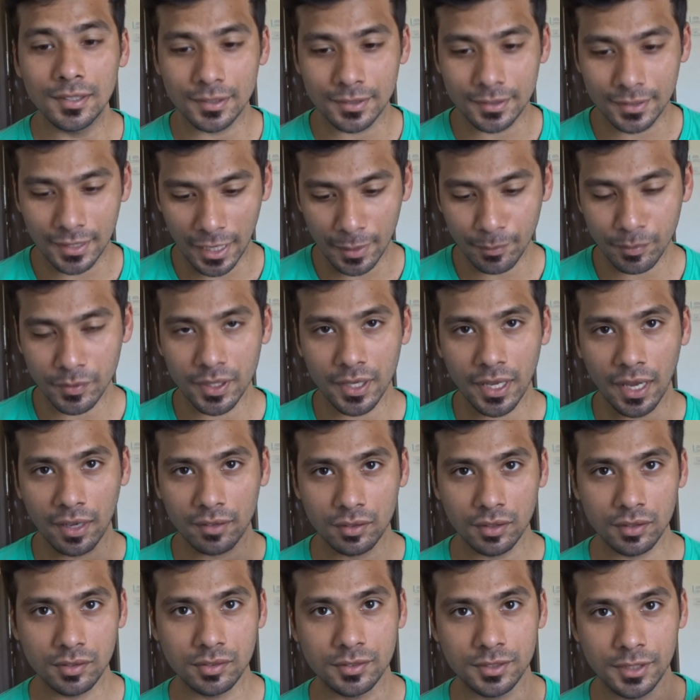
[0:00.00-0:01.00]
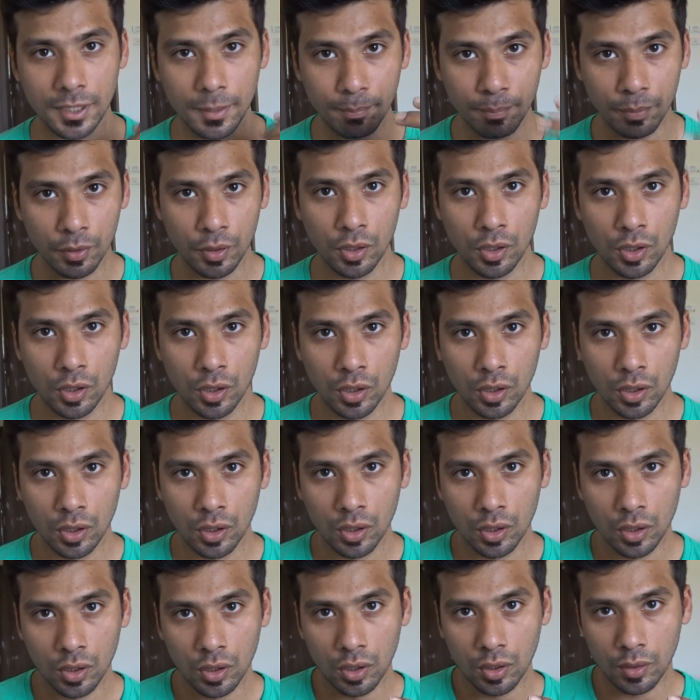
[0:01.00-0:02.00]
the time that I actually step,
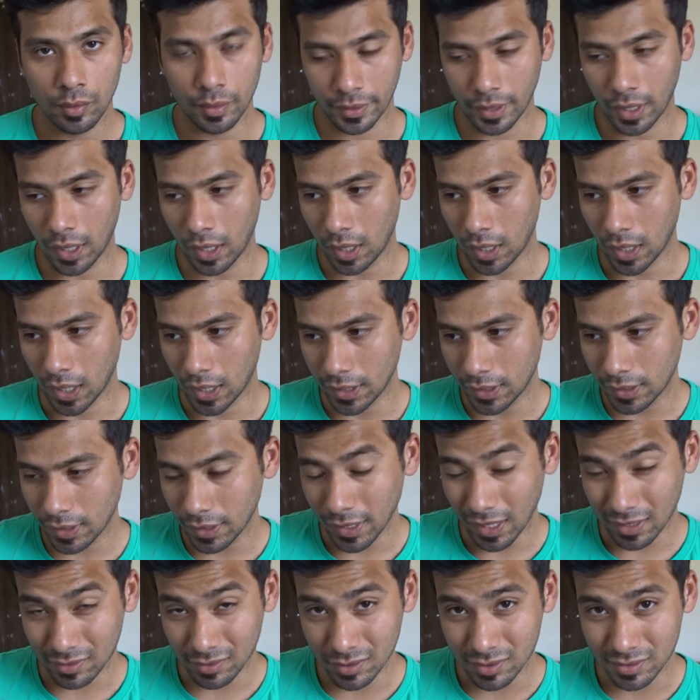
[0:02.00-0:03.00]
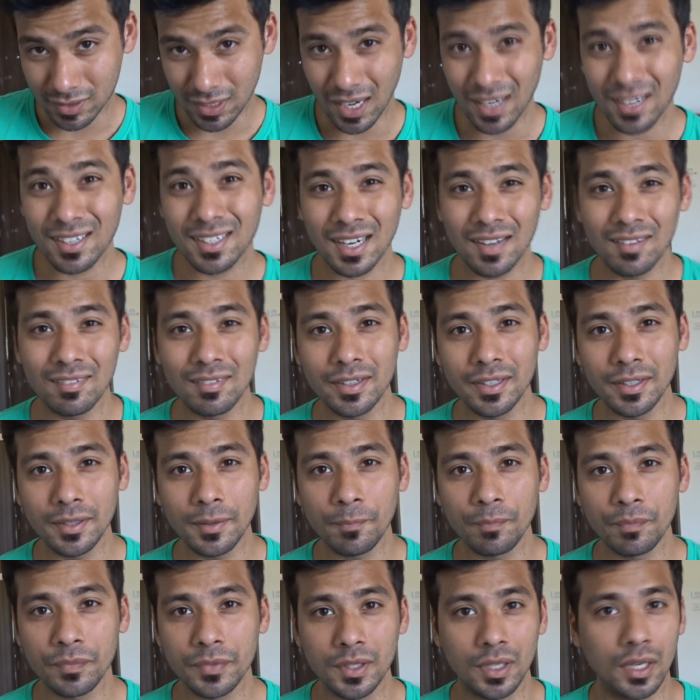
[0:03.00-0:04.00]
like, until I actually start
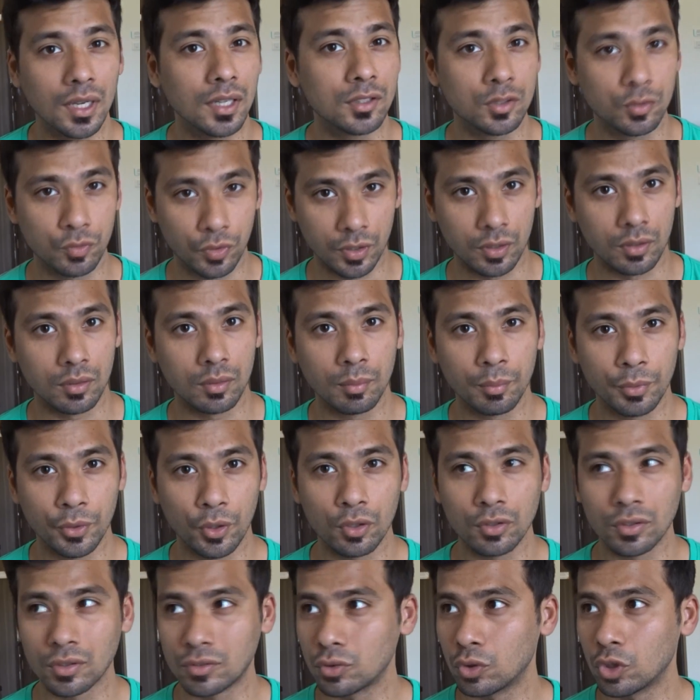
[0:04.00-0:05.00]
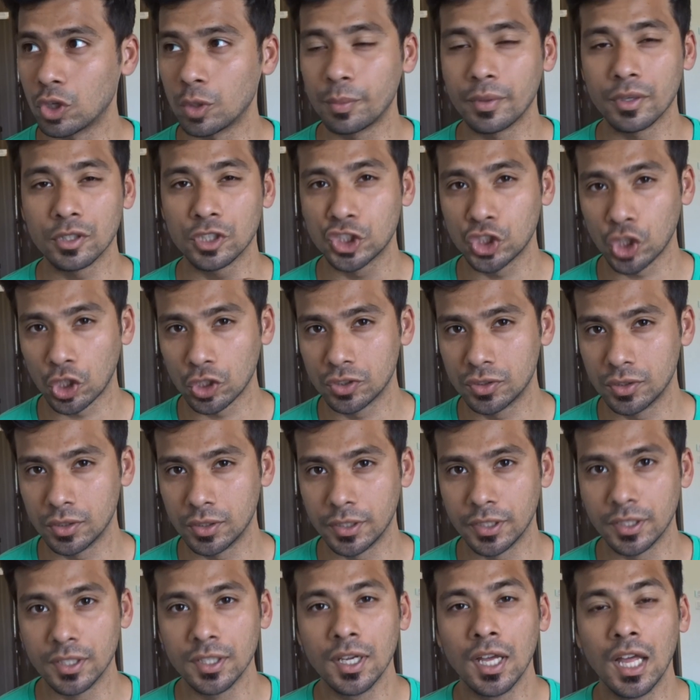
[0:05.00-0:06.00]
traveling, it's fun because it's going to be a short
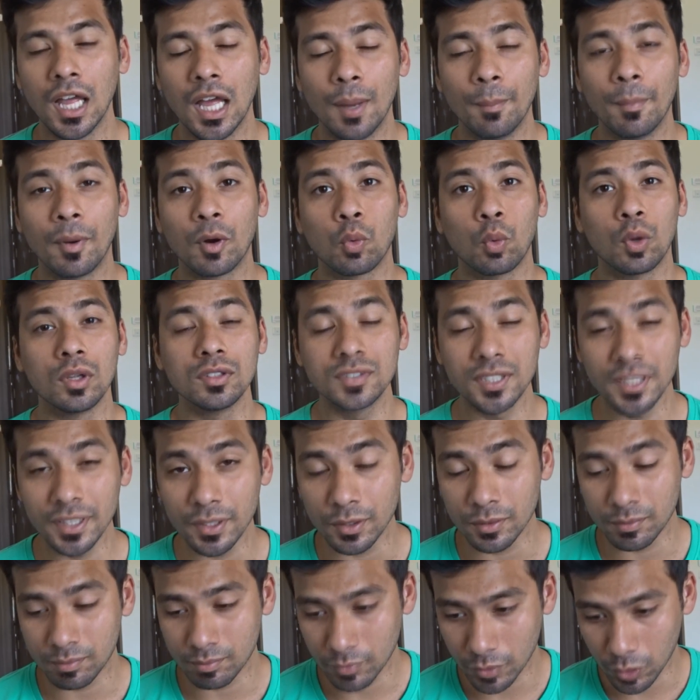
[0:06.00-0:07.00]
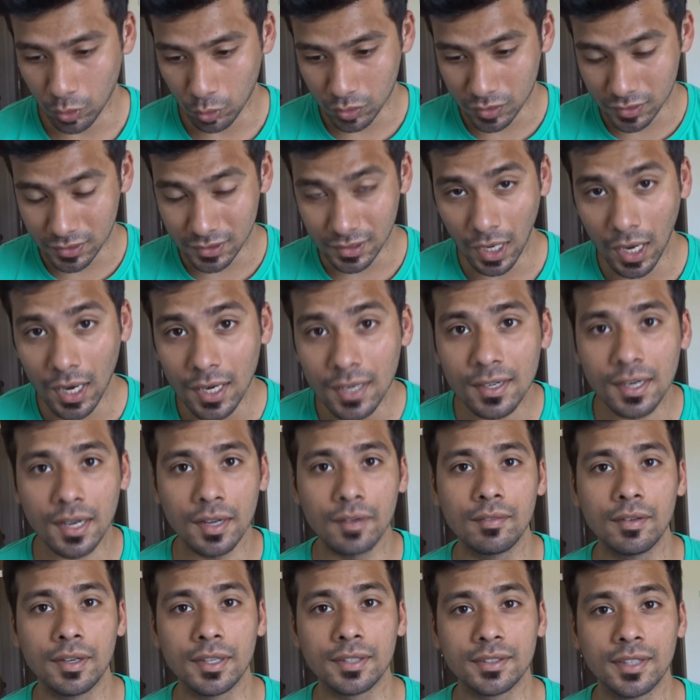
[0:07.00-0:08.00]
journey. But once I, you know, start
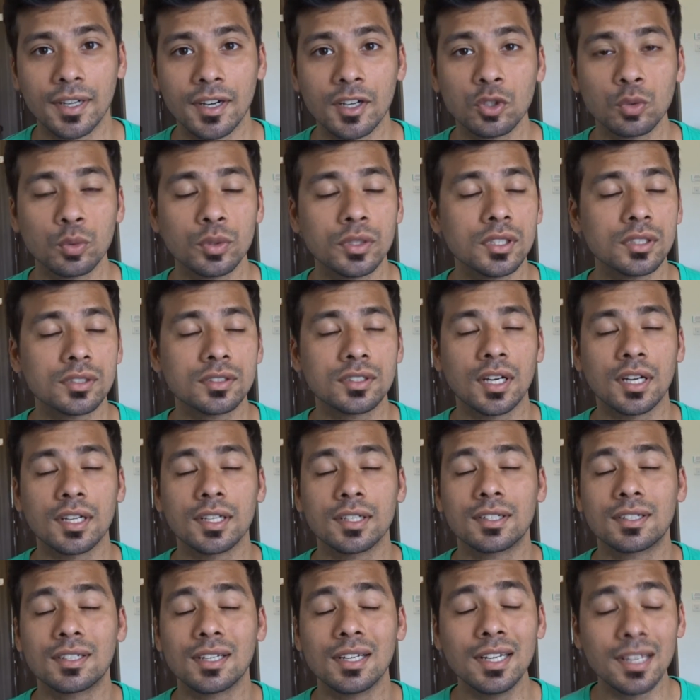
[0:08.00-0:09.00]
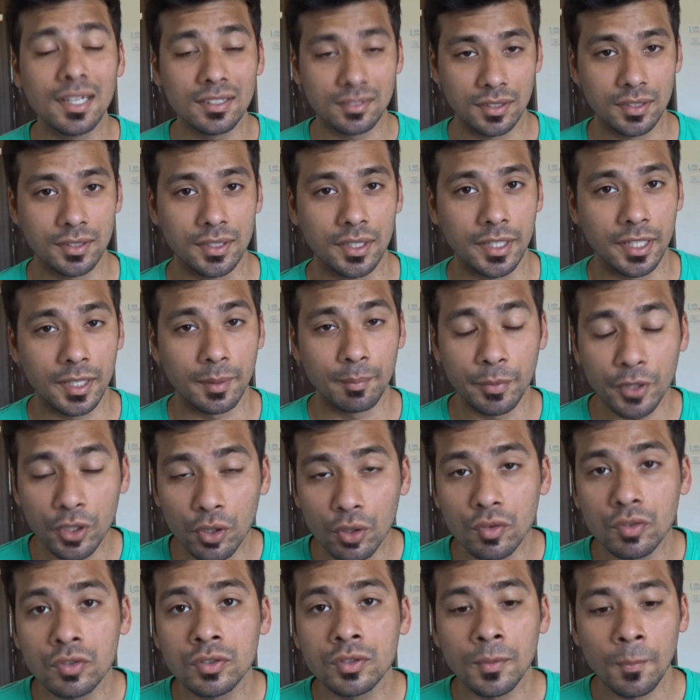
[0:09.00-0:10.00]
traveling, that is when it really gets irritating,
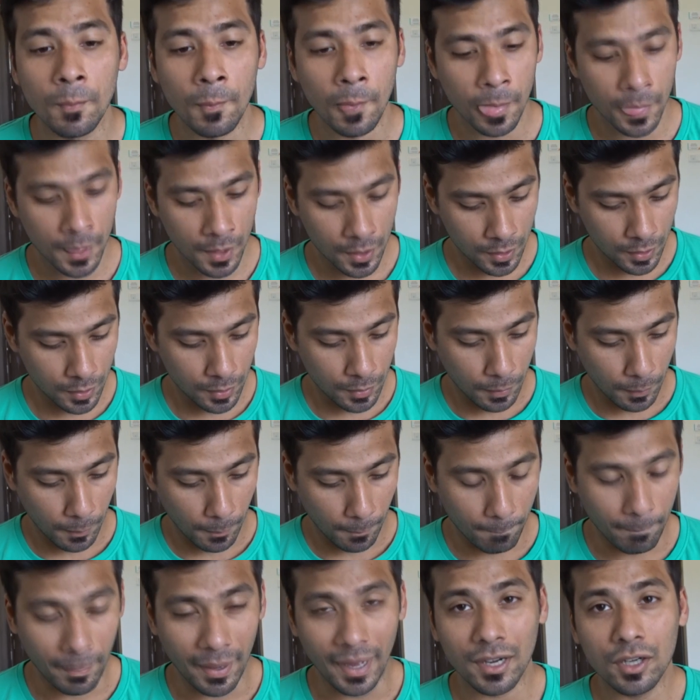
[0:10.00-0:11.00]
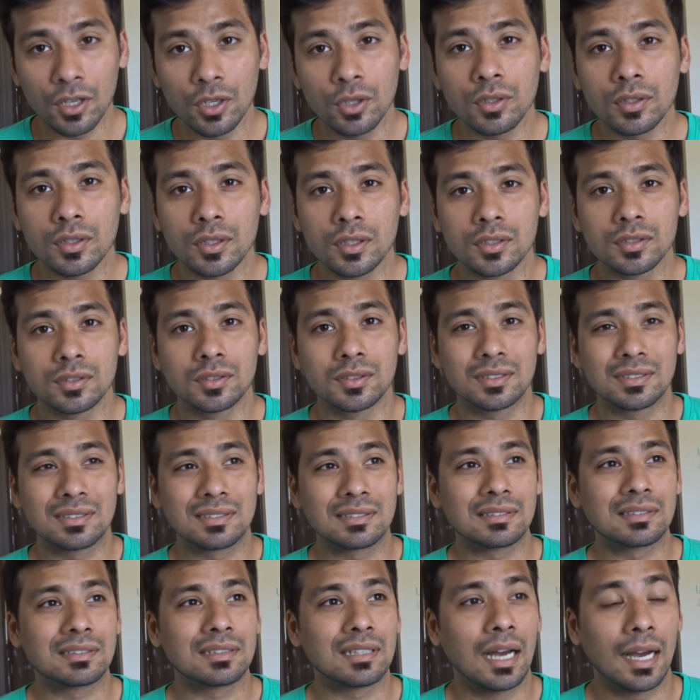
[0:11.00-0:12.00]
because Bangalore
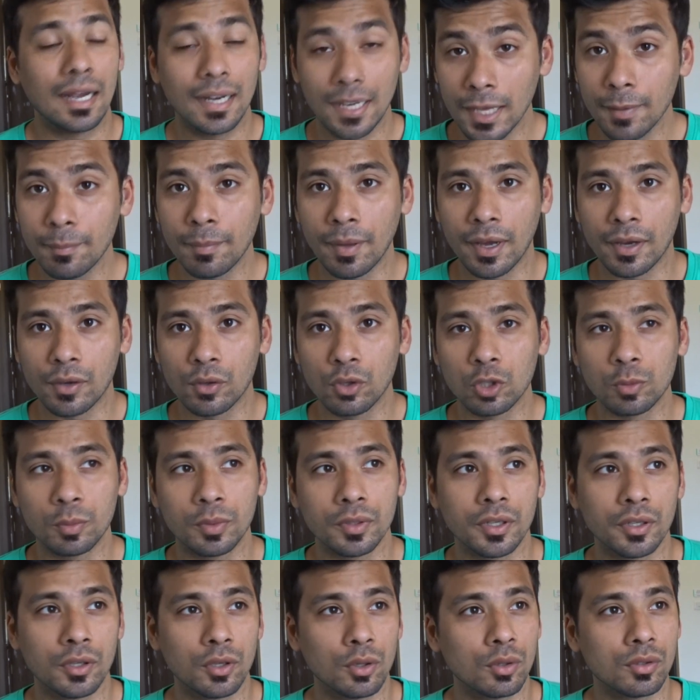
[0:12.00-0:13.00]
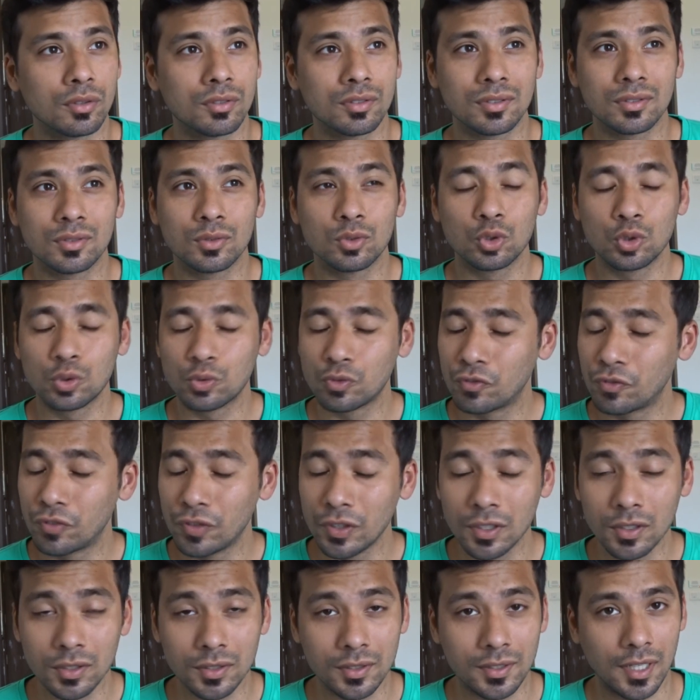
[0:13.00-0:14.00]
is, I like Bangalore, but you know, it's
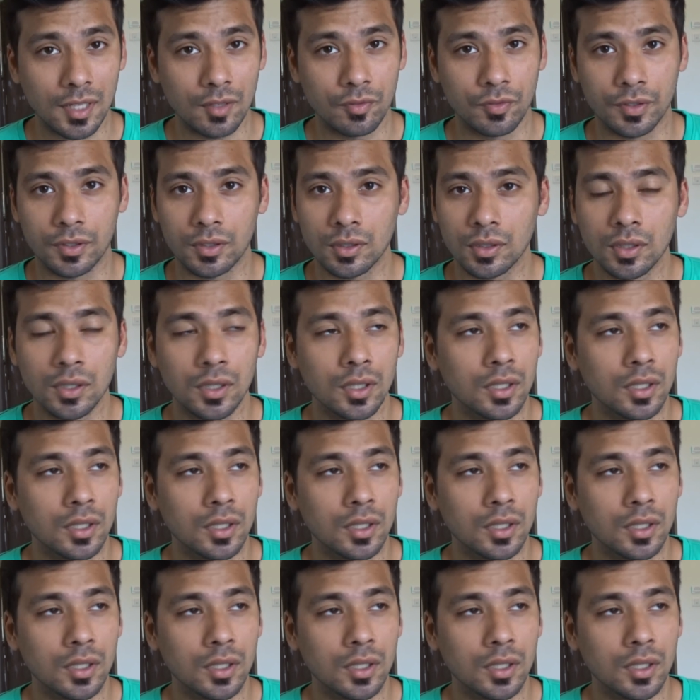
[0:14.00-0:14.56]
filled with traffic.